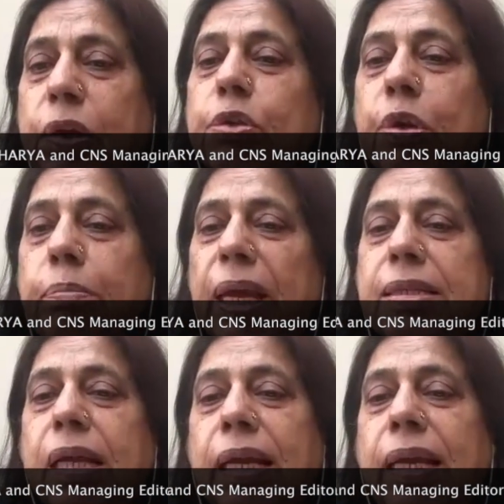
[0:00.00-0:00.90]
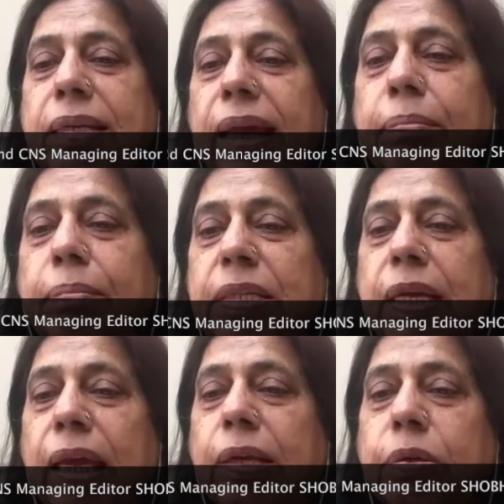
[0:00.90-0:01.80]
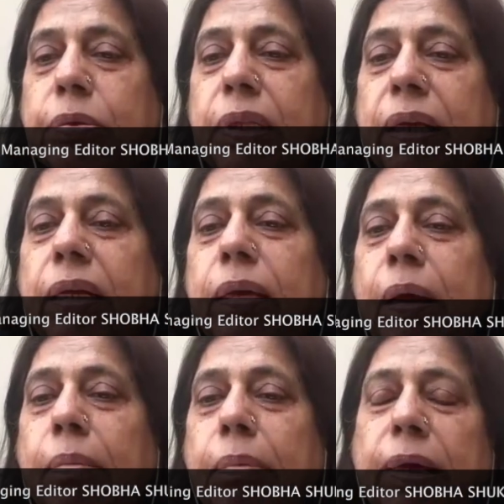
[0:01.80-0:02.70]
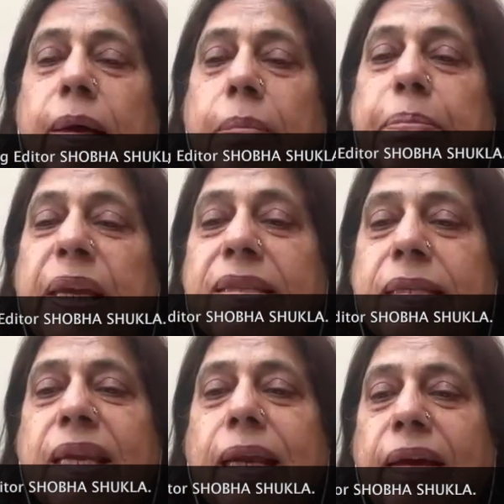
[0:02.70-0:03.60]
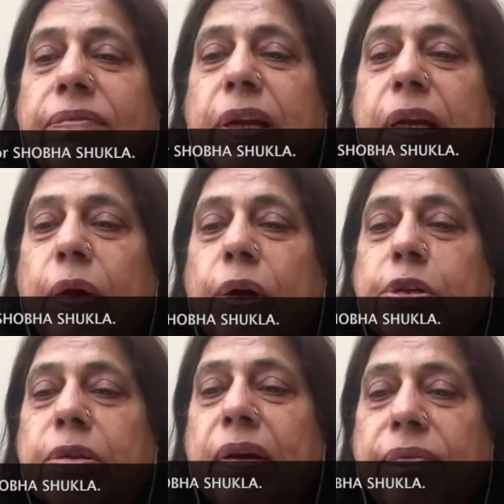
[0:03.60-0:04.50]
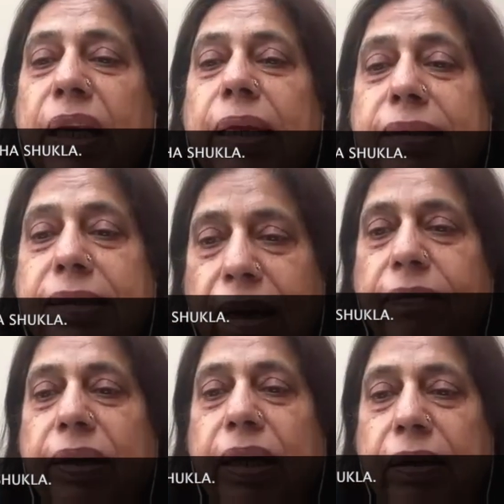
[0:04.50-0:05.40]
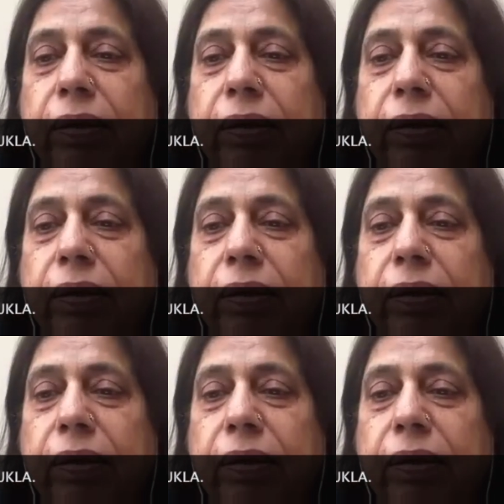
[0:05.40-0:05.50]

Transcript: So basically, it be taken to the uh, PHC level or to the village level,